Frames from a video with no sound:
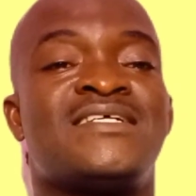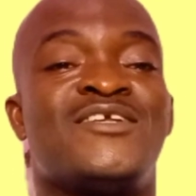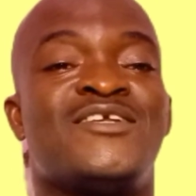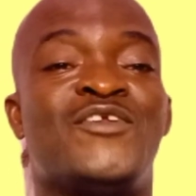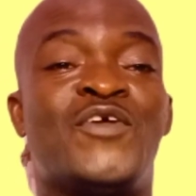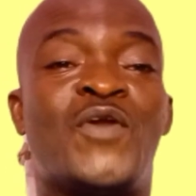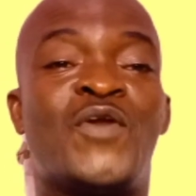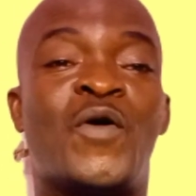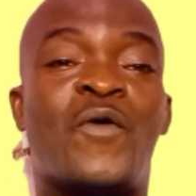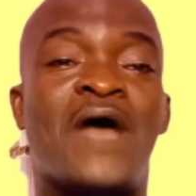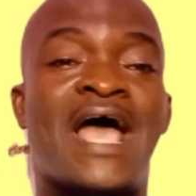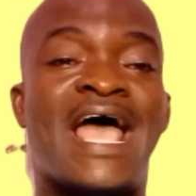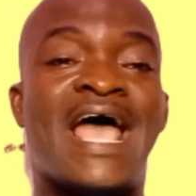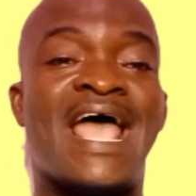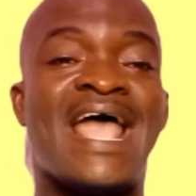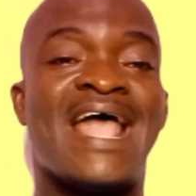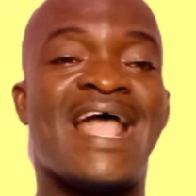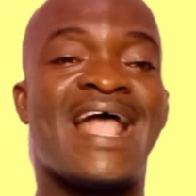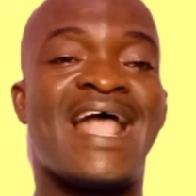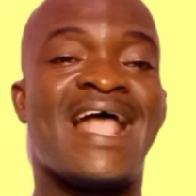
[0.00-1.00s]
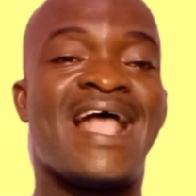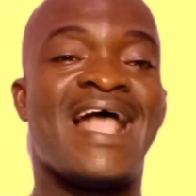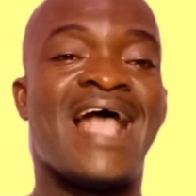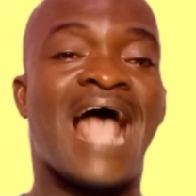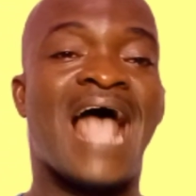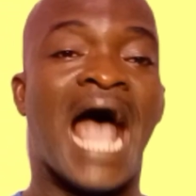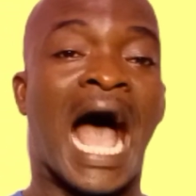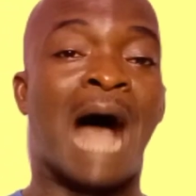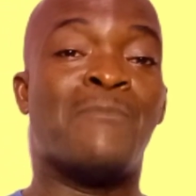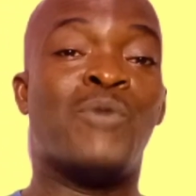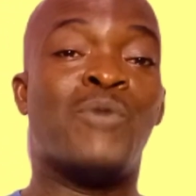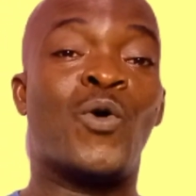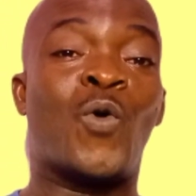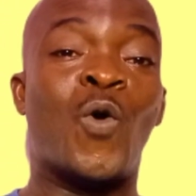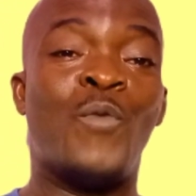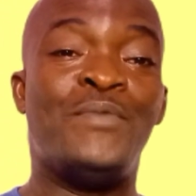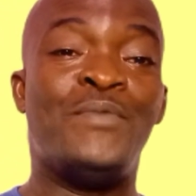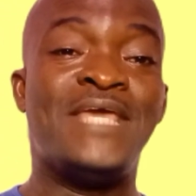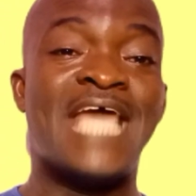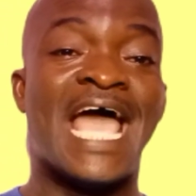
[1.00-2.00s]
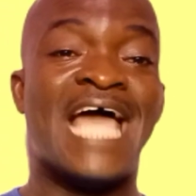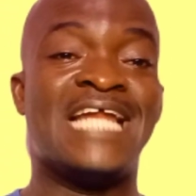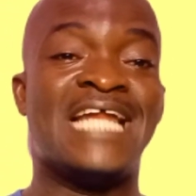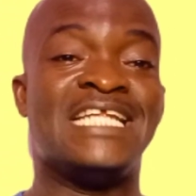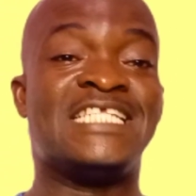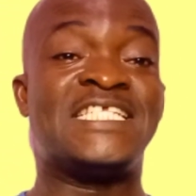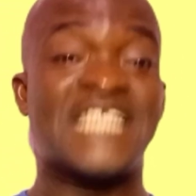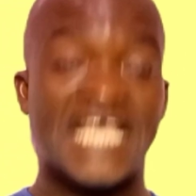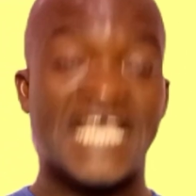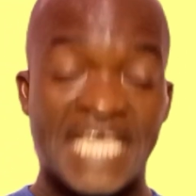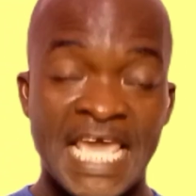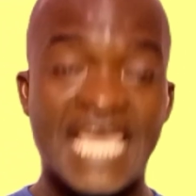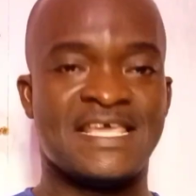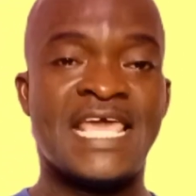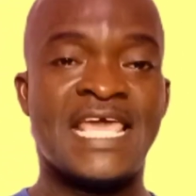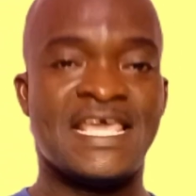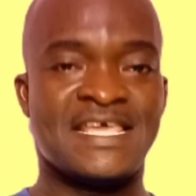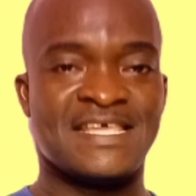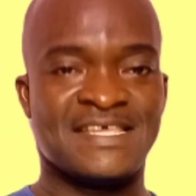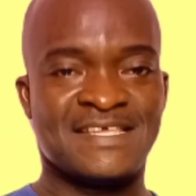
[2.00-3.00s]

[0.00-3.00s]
Do you know where? Abokobi and Sege.